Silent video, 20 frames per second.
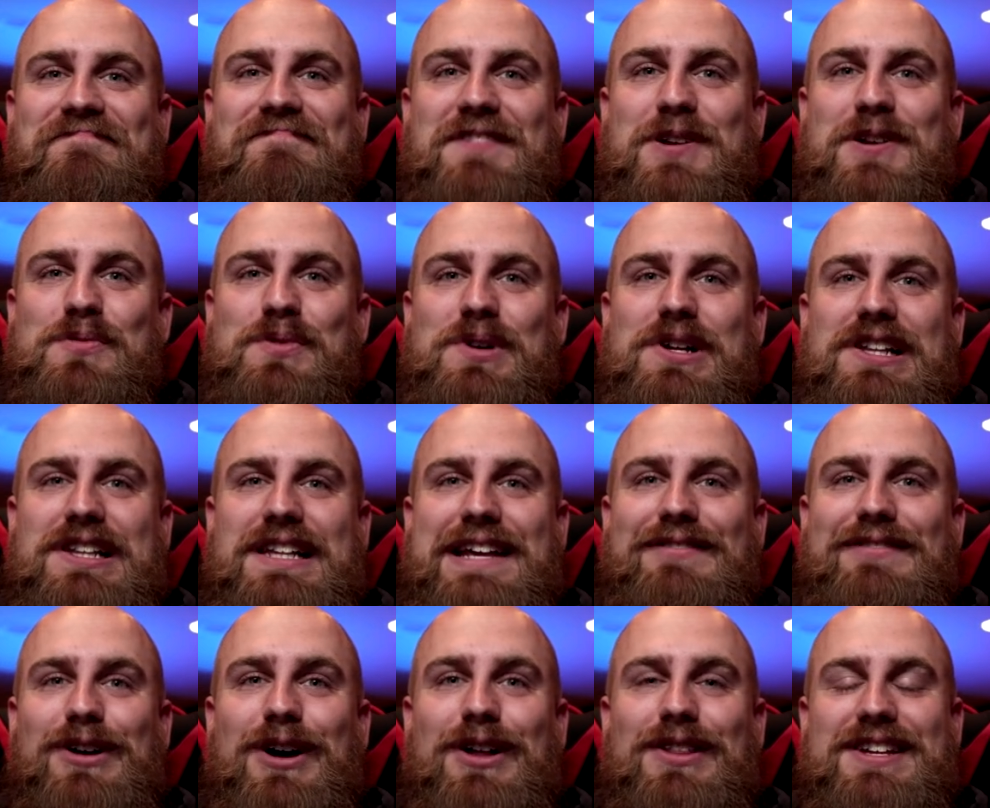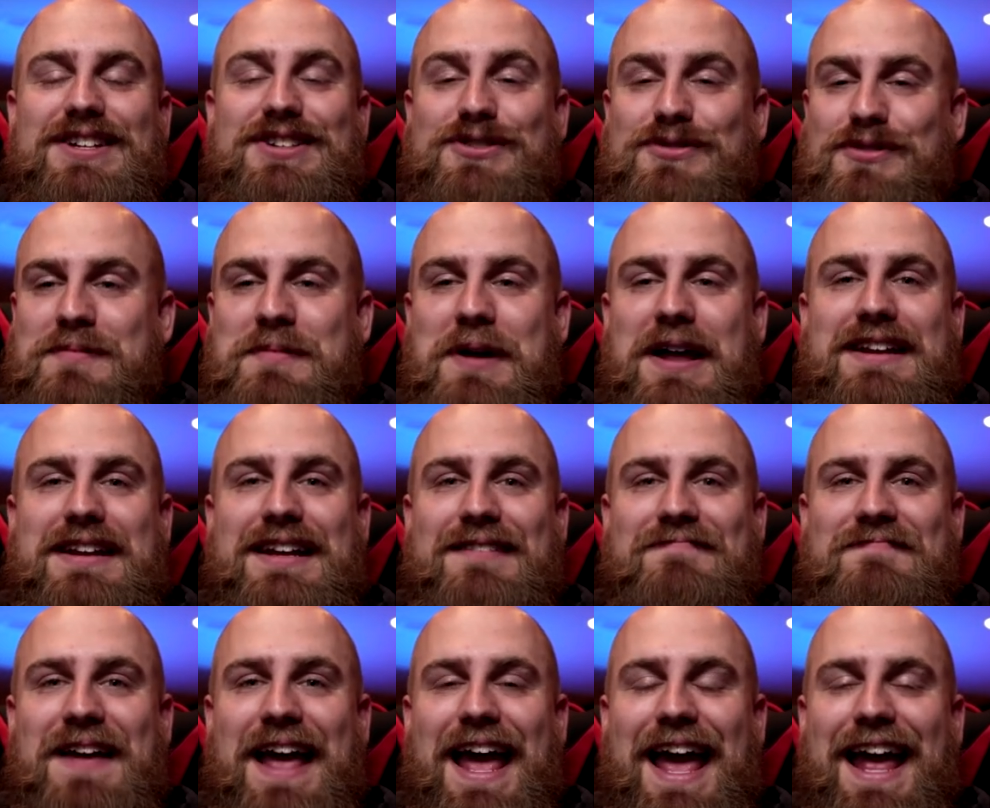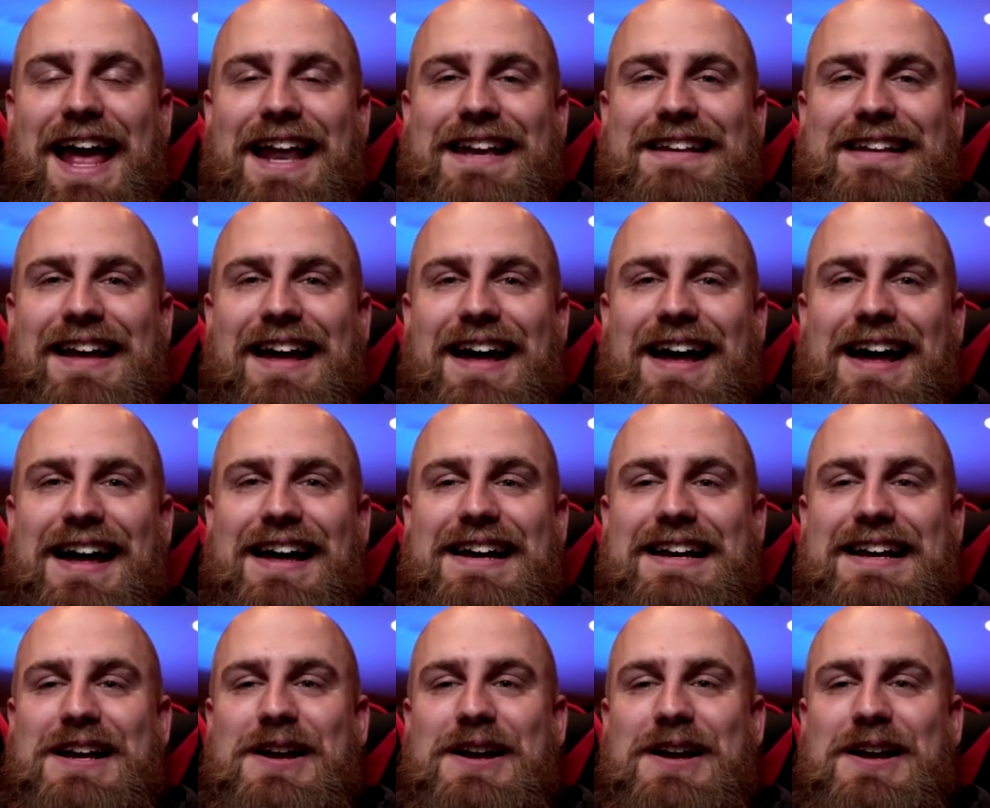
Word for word: we'll leave you on the stream ending, and uh,